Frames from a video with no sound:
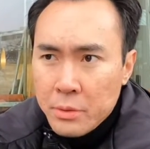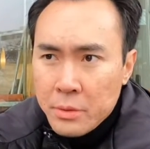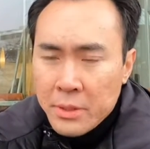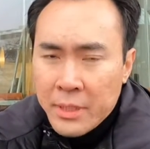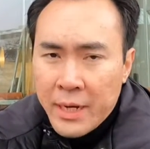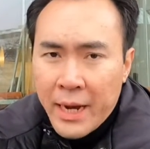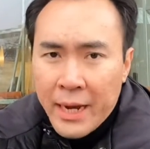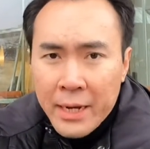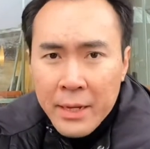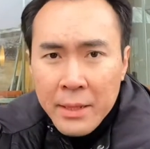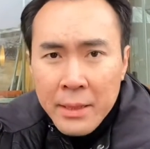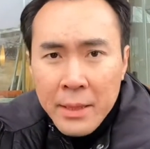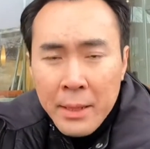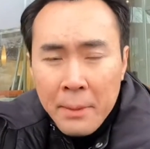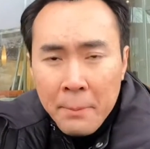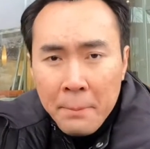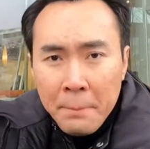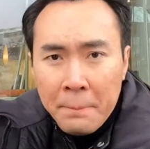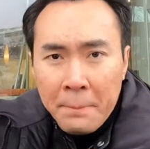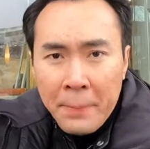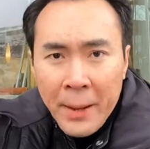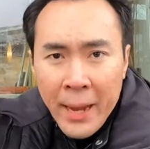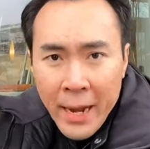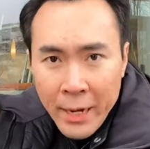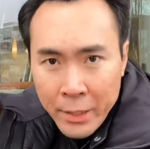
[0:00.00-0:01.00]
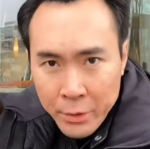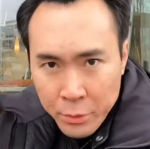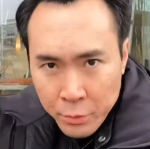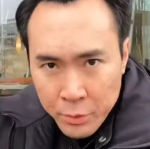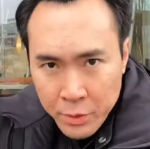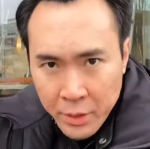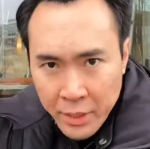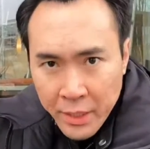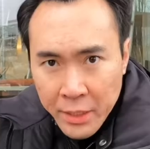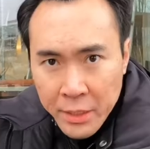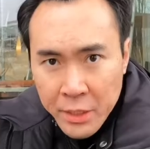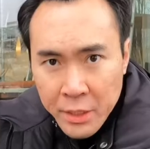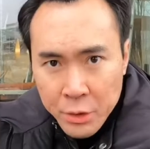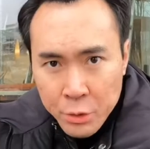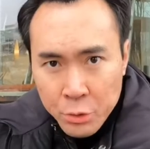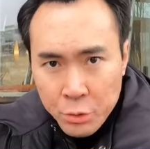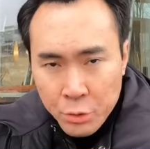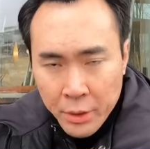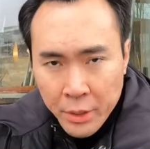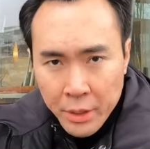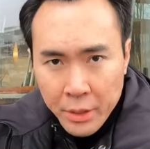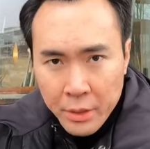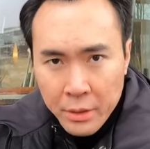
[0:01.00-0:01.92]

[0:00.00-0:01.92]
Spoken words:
getting them back to the industry.